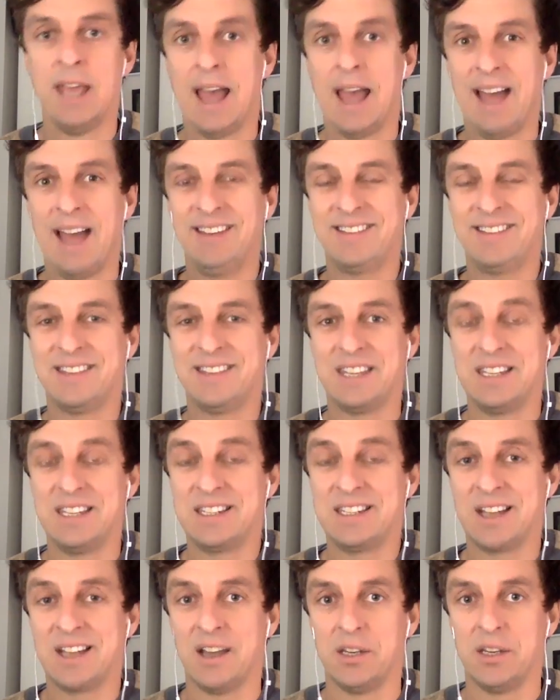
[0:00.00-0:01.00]
and these
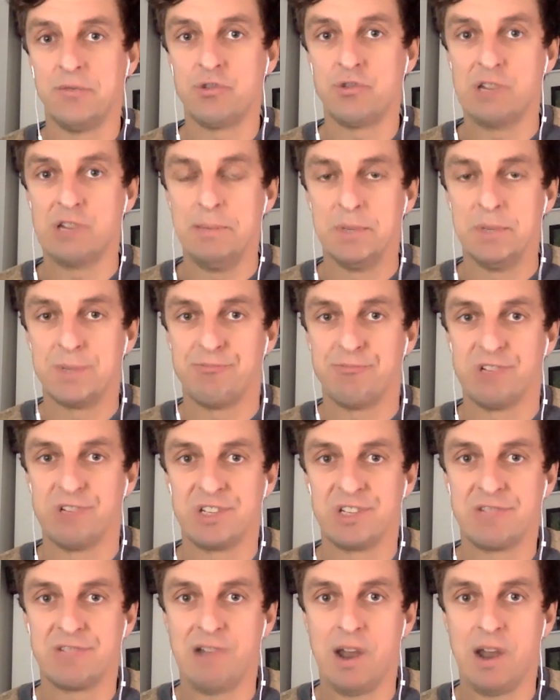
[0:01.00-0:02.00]
kind of treatments
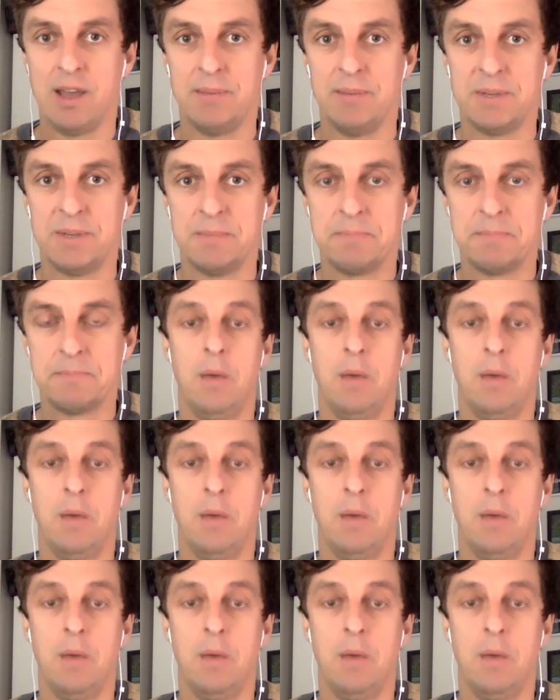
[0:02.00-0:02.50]
prescribed.